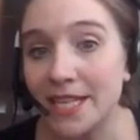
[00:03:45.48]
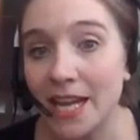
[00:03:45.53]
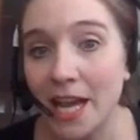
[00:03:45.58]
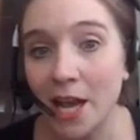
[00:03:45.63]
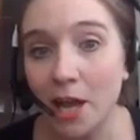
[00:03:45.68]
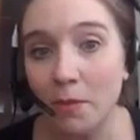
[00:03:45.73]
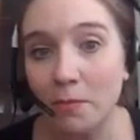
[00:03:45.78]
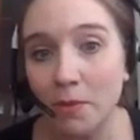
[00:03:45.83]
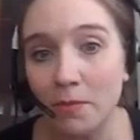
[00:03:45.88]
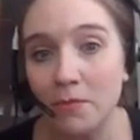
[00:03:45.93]
is to
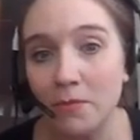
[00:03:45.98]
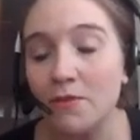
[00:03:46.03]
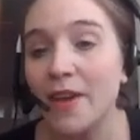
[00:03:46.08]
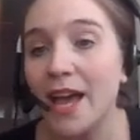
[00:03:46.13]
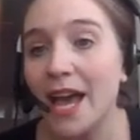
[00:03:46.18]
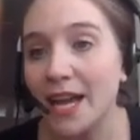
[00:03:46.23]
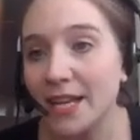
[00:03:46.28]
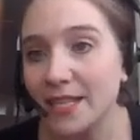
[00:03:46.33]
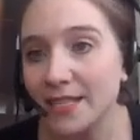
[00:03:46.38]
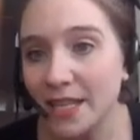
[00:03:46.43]
help remove
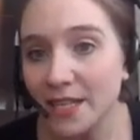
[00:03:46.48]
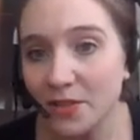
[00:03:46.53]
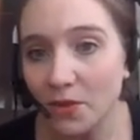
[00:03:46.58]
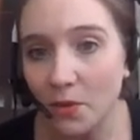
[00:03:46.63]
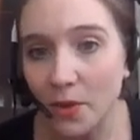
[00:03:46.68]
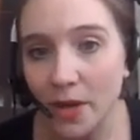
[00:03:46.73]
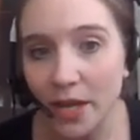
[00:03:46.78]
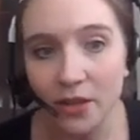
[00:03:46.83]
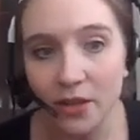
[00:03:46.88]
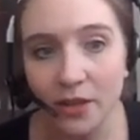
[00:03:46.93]
excess
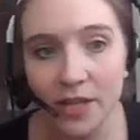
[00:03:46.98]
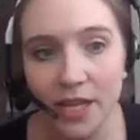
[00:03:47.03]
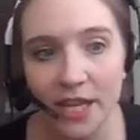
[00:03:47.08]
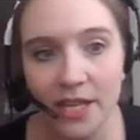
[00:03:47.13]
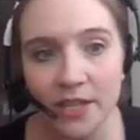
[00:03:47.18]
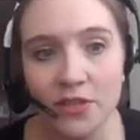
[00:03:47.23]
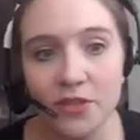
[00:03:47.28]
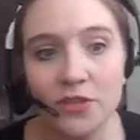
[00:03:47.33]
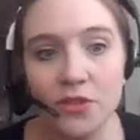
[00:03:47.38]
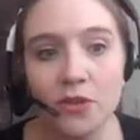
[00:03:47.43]
oil
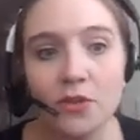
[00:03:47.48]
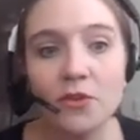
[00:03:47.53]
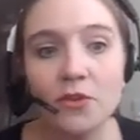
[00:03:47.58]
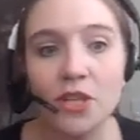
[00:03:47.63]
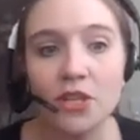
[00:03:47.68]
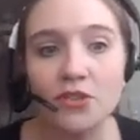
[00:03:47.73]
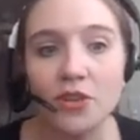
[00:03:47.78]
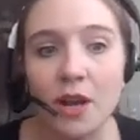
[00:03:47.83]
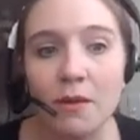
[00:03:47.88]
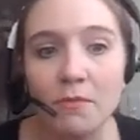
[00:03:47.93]
and soothe
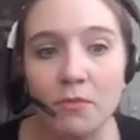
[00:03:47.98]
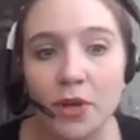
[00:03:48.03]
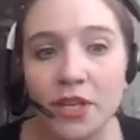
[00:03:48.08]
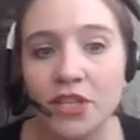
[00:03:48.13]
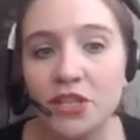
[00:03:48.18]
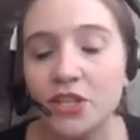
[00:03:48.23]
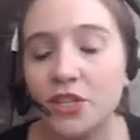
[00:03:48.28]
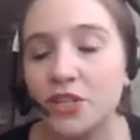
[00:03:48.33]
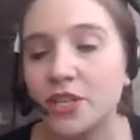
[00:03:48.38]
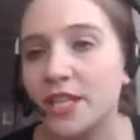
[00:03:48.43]
and draw
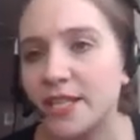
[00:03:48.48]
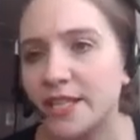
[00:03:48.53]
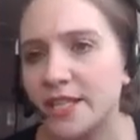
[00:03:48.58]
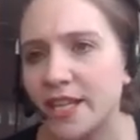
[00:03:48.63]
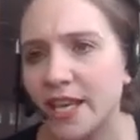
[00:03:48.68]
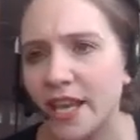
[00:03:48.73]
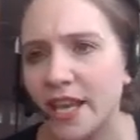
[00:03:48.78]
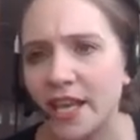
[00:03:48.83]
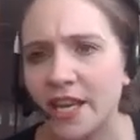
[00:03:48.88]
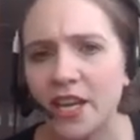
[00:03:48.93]
moisture to the
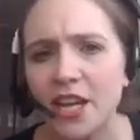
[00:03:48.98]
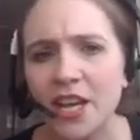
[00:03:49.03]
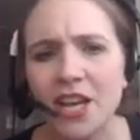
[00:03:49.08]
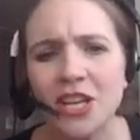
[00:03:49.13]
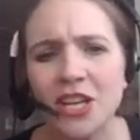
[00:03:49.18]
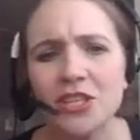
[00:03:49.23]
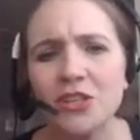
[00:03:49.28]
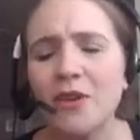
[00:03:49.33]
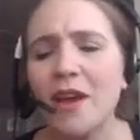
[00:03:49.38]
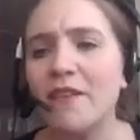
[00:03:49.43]
skin
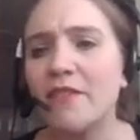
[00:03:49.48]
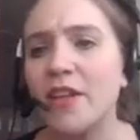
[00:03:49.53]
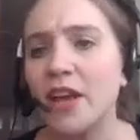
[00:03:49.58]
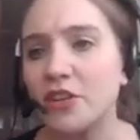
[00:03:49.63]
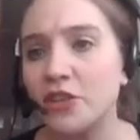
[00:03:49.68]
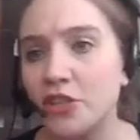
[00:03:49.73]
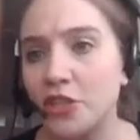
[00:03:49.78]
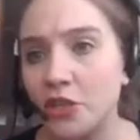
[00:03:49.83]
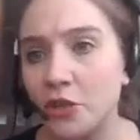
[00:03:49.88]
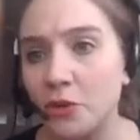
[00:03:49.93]
so you have
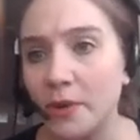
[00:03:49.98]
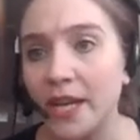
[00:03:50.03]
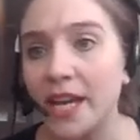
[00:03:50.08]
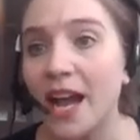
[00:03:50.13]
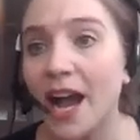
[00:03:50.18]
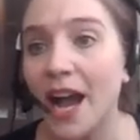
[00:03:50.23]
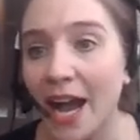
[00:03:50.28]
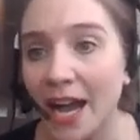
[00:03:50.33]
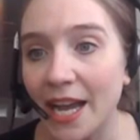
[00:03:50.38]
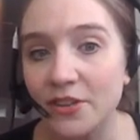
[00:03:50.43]
that dewy,
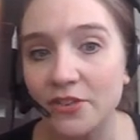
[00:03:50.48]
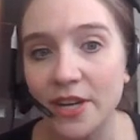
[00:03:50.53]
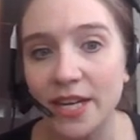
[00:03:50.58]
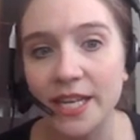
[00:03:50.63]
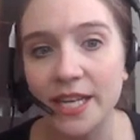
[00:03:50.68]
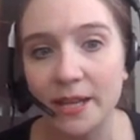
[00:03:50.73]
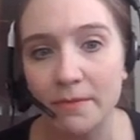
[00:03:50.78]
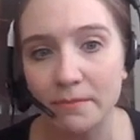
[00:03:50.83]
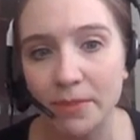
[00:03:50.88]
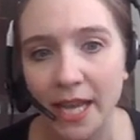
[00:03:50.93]

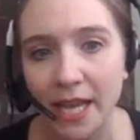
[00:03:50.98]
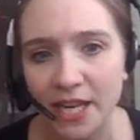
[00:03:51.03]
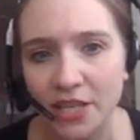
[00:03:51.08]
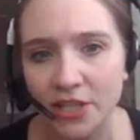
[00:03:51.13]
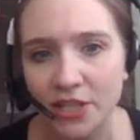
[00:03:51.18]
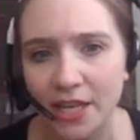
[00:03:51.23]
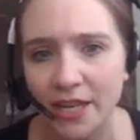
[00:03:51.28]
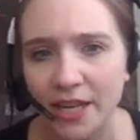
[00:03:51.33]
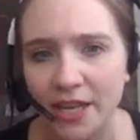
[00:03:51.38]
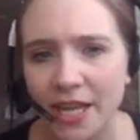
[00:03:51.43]
hydrated
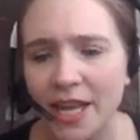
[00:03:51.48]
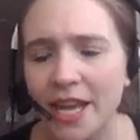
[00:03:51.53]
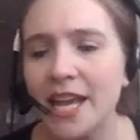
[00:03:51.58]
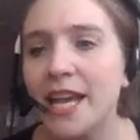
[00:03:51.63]
complexion.